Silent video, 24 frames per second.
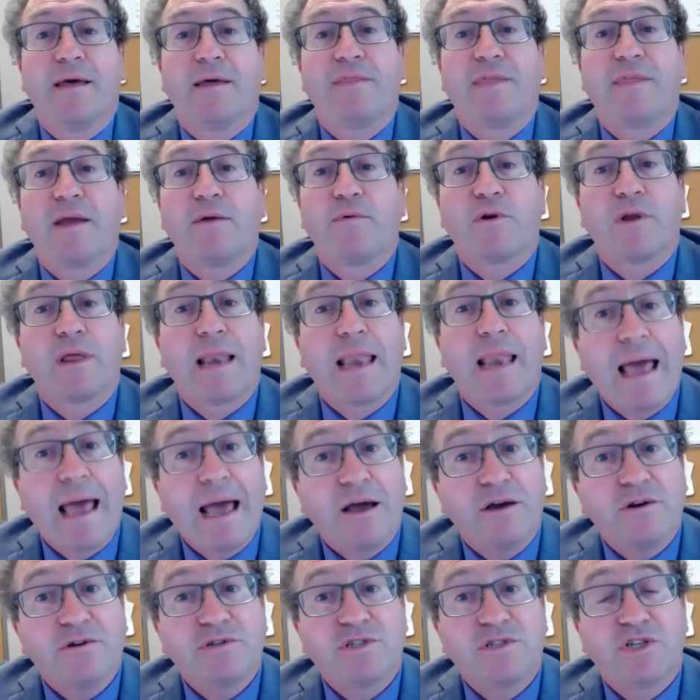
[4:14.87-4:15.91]
They were
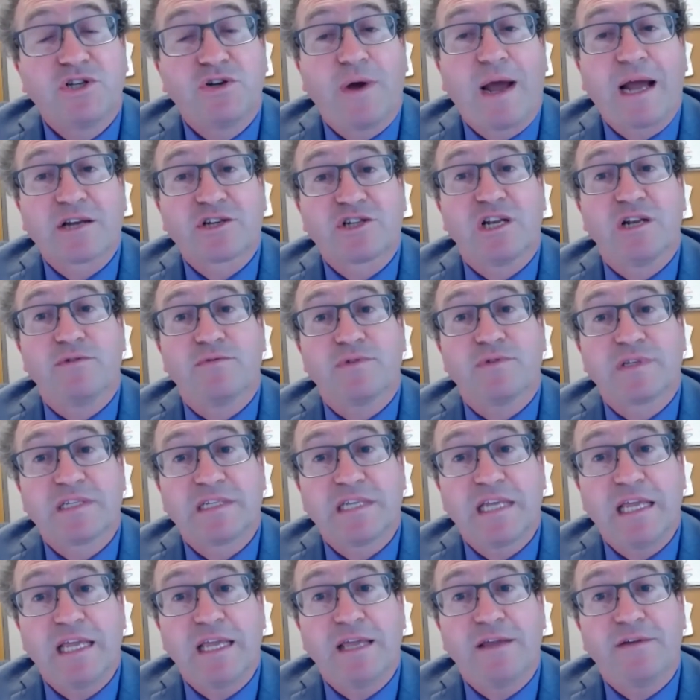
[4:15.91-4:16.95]
allowed to actually
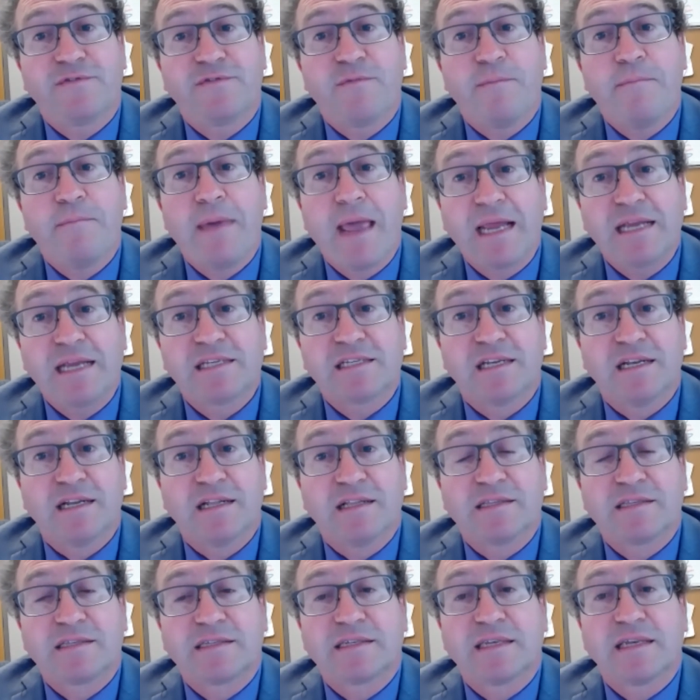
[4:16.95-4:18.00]
receive
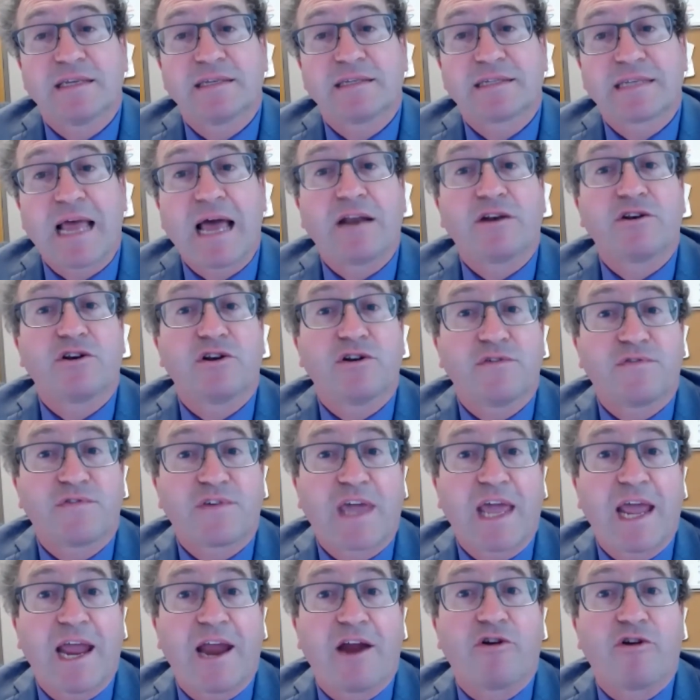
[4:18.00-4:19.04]
maintenance standard of
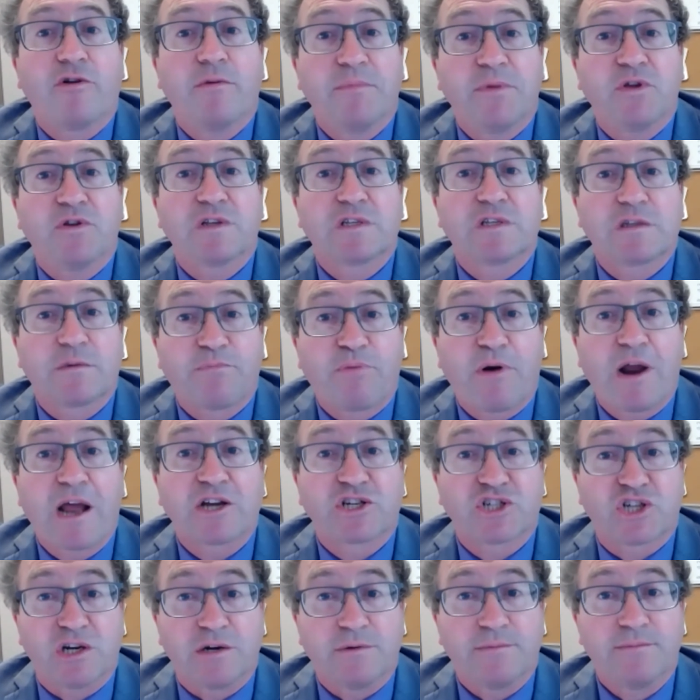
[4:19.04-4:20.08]
care
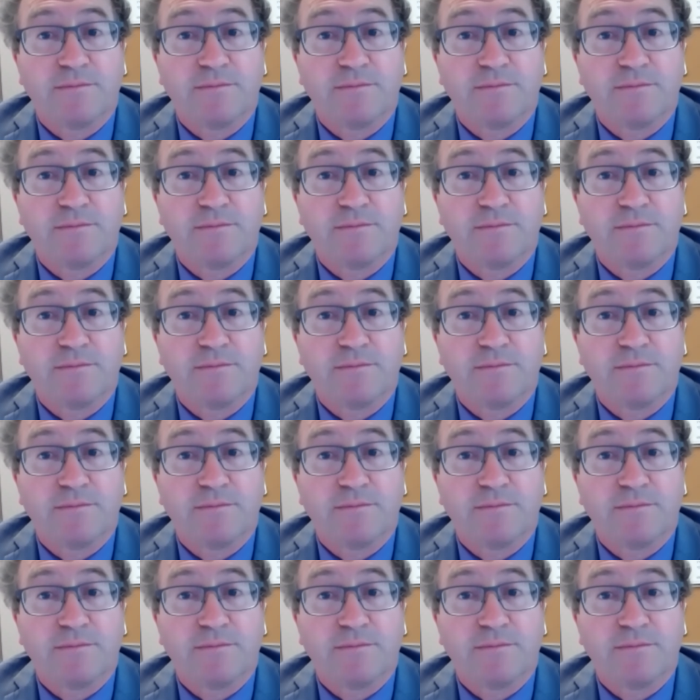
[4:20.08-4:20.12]
immunosuppression.